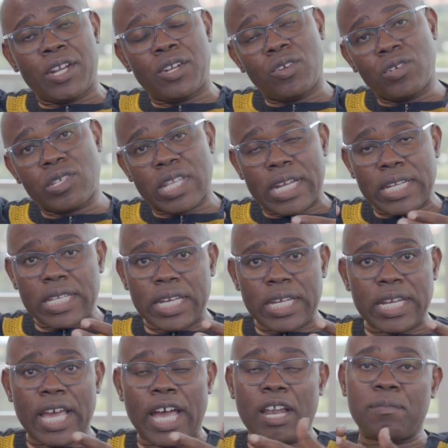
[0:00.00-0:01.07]
And those that
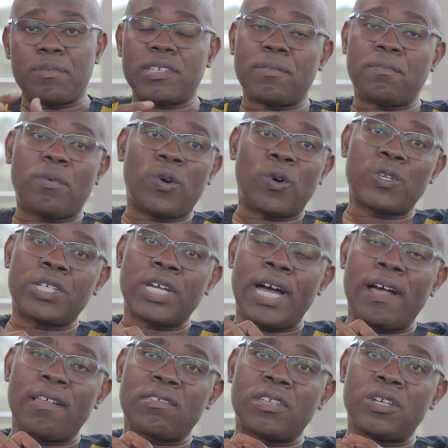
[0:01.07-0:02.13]
can help support
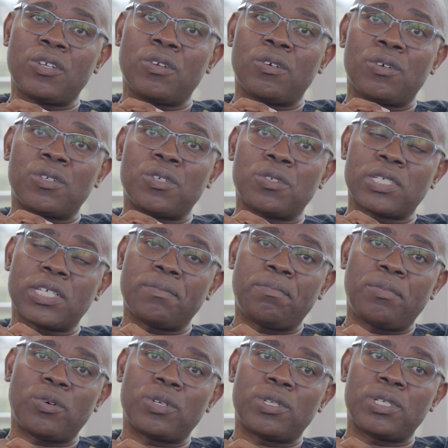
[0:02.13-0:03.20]
us, to
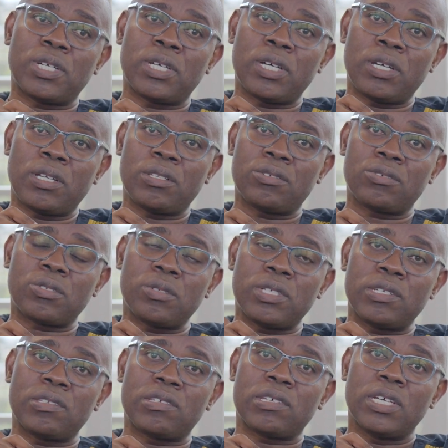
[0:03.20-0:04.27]
support
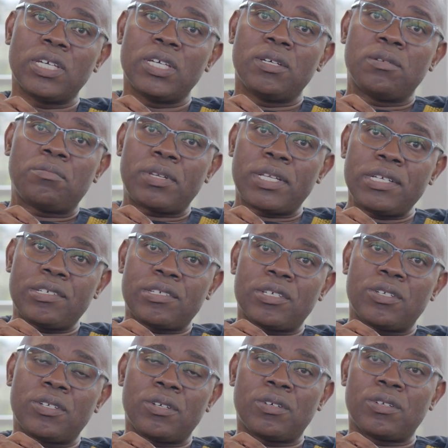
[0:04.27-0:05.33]
students, please,
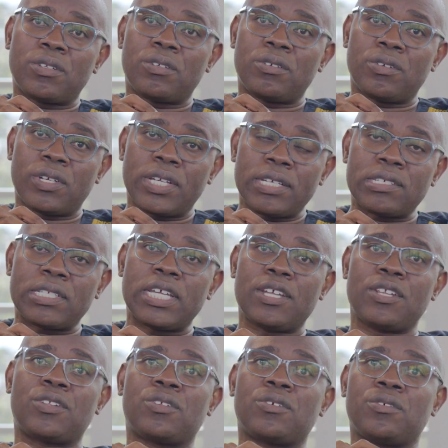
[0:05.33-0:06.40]
do not
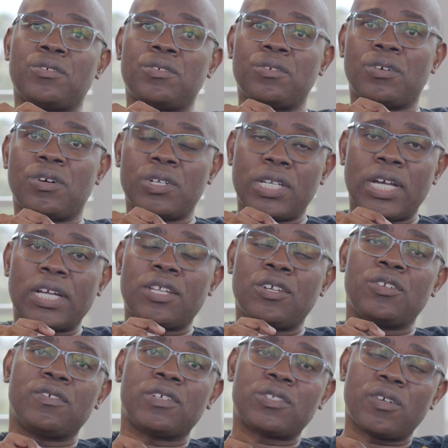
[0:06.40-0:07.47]
hesitate to contact the
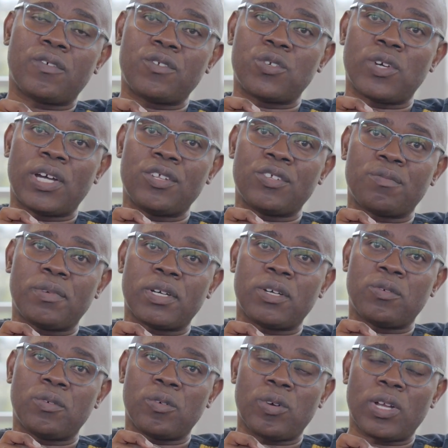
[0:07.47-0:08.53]
University of Johannesburg.
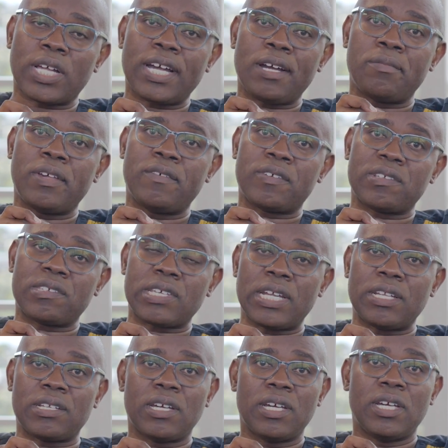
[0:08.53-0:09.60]
We welcome every
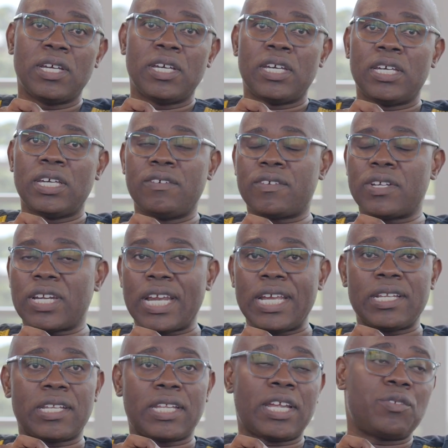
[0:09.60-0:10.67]
cent. Every
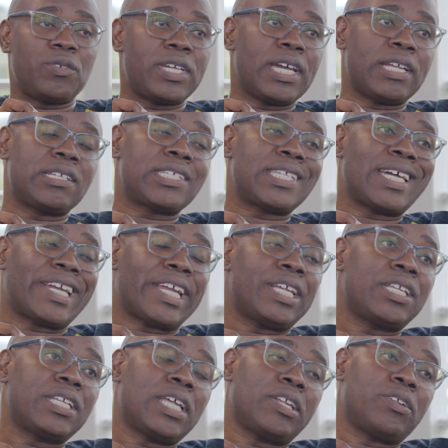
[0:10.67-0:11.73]
rent that we get is the
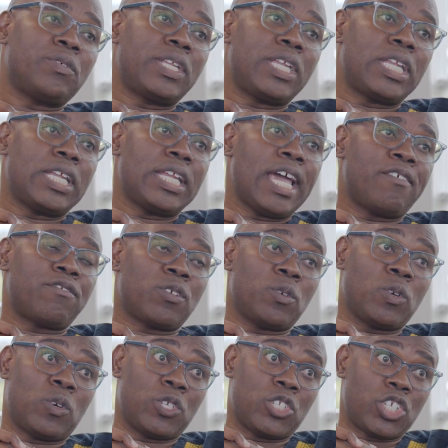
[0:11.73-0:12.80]
rent that we didn't have. So
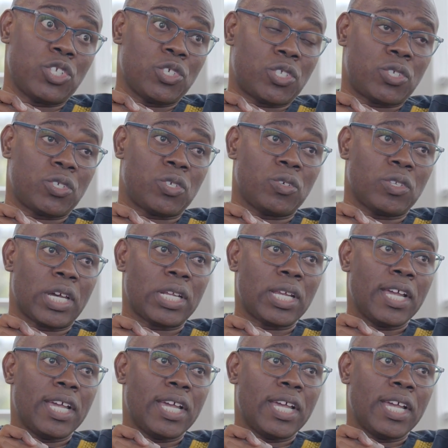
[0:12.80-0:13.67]
we continue to do that.